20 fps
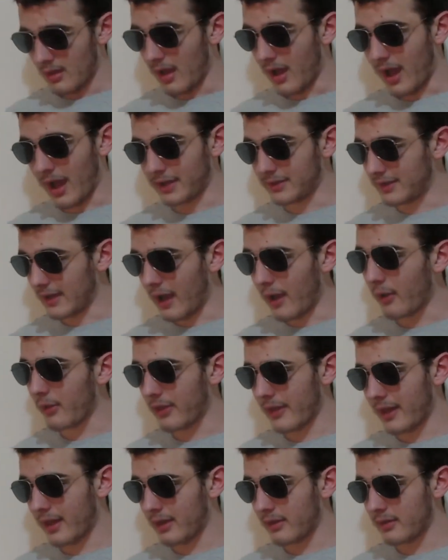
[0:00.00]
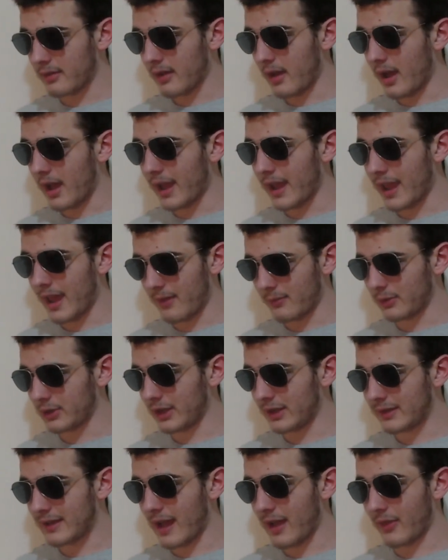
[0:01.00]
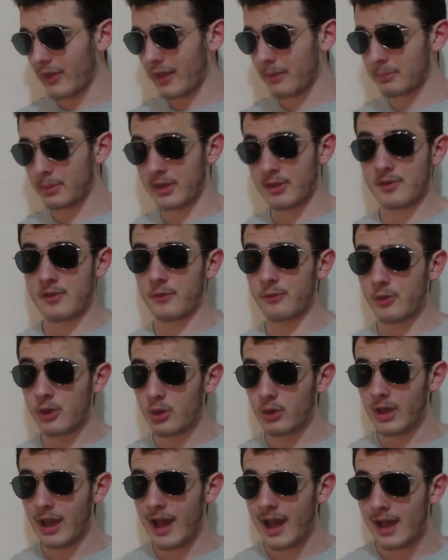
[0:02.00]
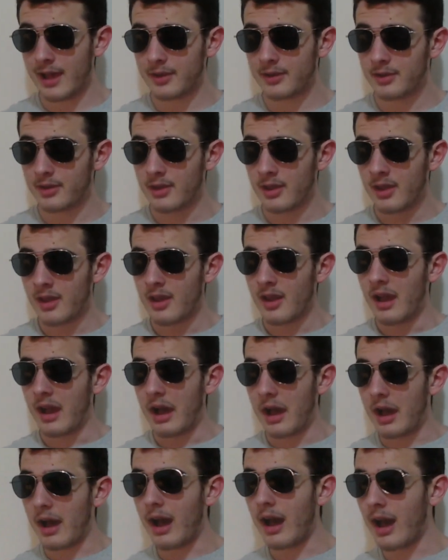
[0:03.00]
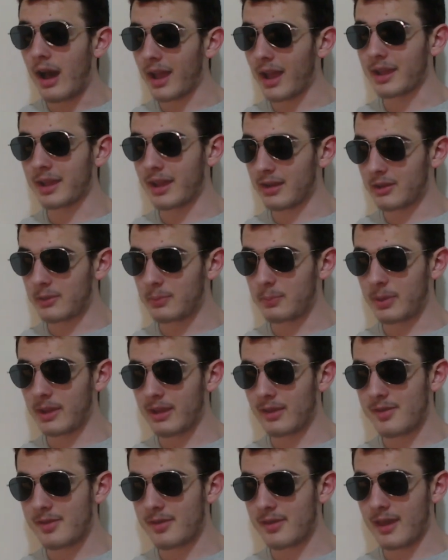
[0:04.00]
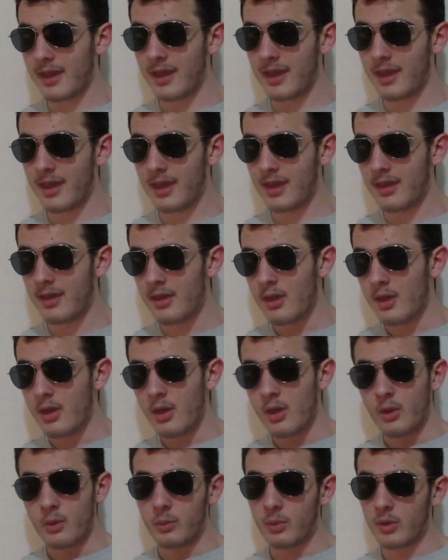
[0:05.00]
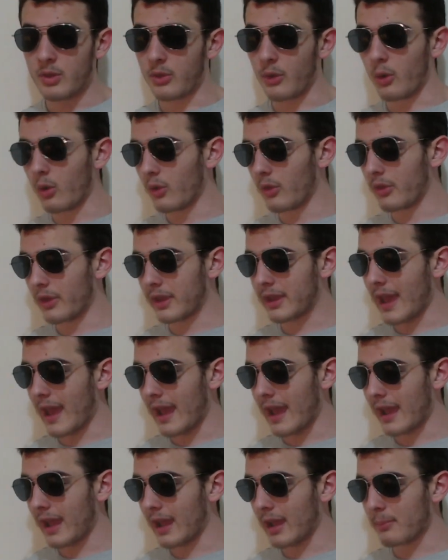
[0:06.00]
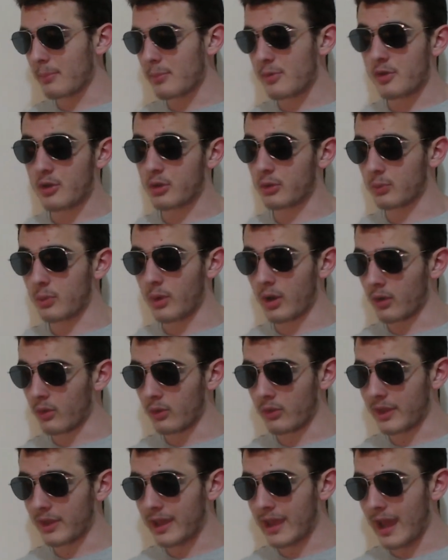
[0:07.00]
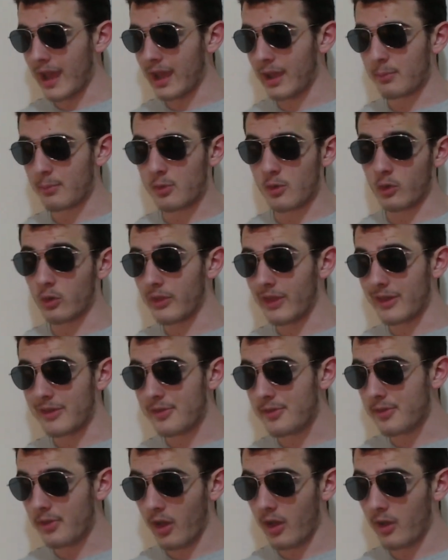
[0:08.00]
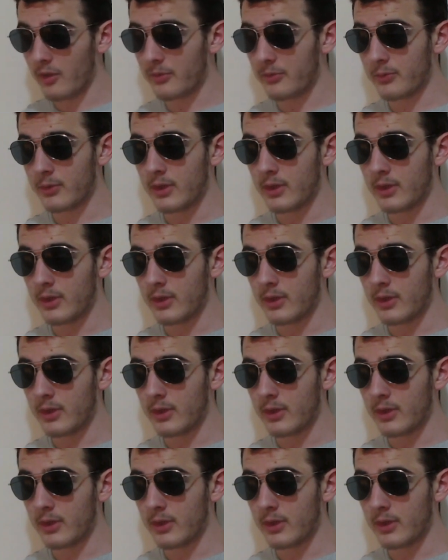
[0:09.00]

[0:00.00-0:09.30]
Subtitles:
I doubt that. I heavily doubt that, because if you had a high-end PC with all the games, you could run all the games, all this stuff,